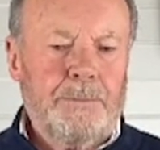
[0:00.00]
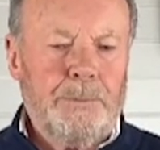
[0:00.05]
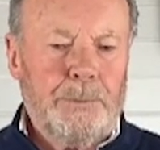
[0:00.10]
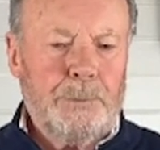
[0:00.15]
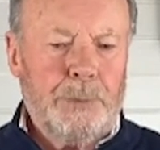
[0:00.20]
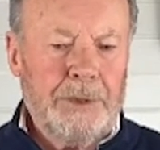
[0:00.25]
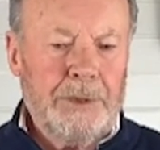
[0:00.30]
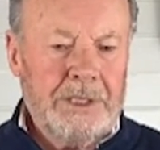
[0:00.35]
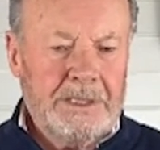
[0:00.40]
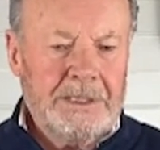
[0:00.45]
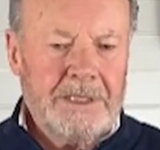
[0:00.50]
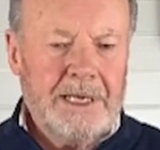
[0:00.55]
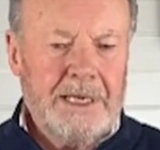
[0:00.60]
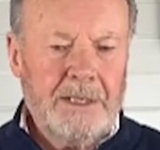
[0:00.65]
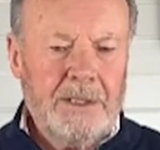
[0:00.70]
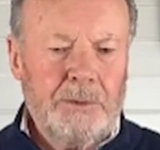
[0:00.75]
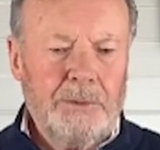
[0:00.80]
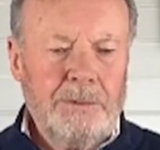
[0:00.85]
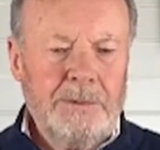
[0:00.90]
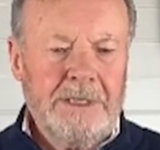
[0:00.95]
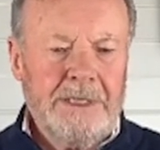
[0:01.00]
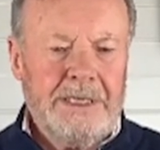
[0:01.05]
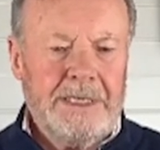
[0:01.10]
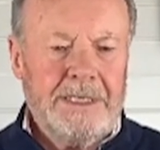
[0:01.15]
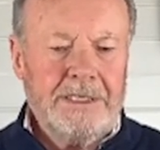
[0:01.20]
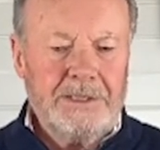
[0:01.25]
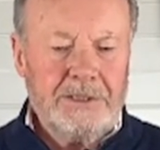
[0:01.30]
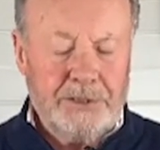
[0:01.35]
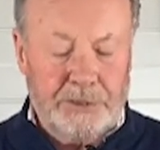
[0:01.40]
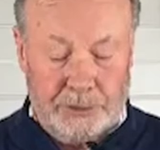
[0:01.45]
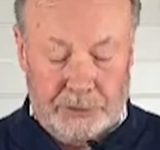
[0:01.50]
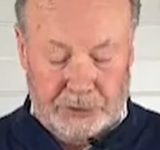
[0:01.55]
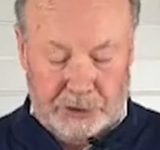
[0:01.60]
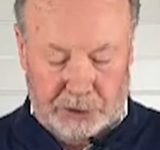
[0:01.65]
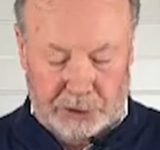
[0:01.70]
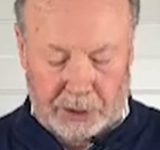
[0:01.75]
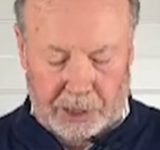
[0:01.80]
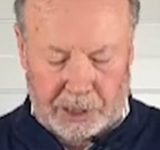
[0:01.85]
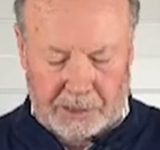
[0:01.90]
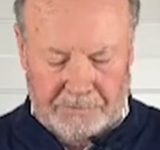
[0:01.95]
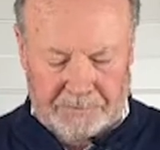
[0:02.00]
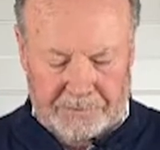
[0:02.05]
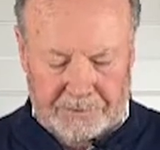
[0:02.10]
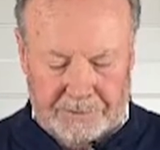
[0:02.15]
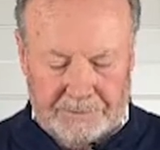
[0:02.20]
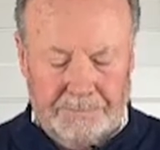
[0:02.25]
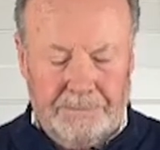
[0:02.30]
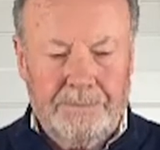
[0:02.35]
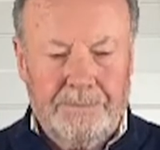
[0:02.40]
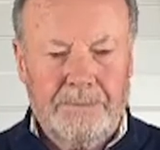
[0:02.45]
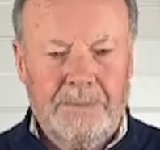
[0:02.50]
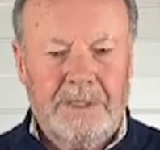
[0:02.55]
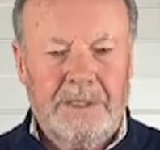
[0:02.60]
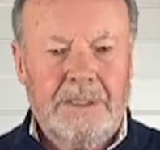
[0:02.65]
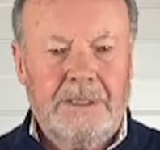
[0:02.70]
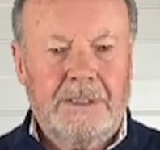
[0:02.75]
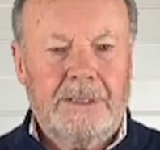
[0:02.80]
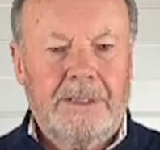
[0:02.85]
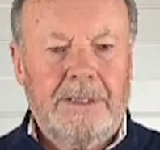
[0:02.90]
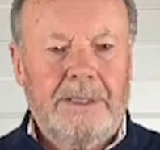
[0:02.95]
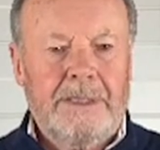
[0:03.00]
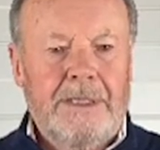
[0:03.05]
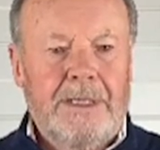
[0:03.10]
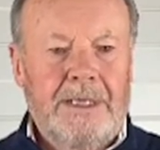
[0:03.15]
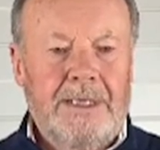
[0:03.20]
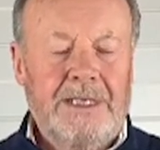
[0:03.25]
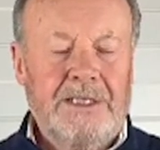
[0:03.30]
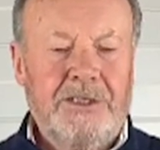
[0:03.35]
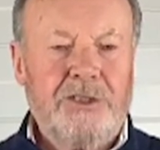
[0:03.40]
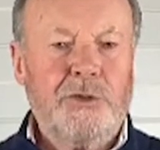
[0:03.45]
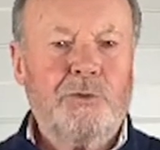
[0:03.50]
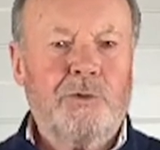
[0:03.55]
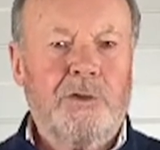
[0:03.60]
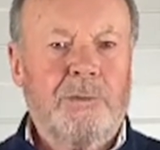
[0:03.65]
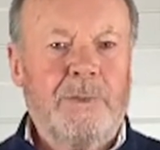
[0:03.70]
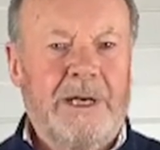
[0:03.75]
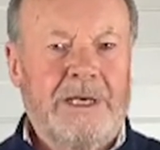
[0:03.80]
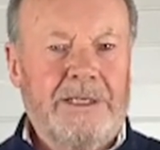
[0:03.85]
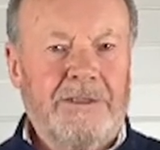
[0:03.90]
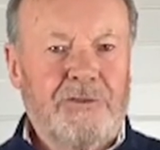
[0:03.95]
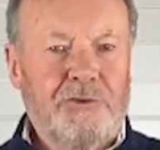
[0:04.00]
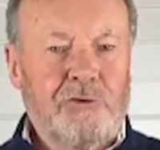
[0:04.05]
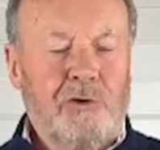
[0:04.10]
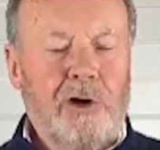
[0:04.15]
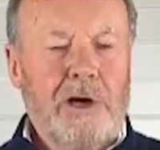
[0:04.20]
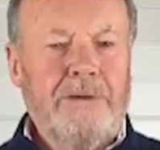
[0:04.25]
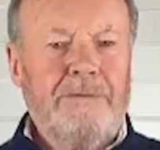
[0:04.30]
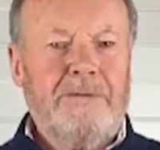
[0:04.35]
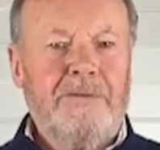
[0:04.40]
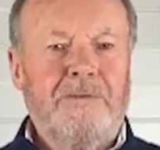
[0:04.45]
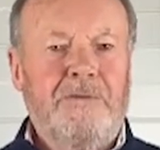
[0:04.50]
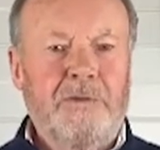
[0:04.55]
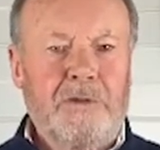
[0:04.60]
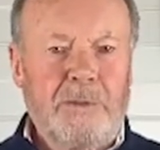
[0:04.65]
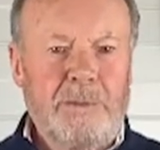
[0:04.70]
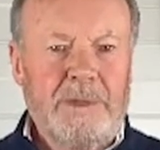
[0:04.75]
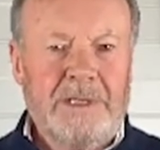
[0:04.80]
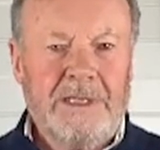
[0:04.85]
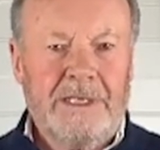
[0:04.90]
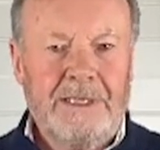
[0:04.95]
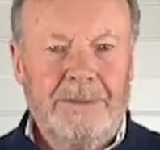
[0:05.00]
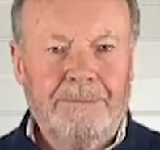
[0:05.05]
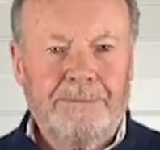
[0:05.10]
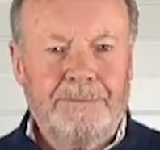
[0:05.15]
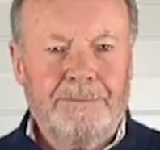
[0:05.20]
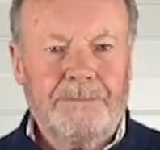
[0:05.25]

put it down into your shaft, let's talk about a driver for the minute.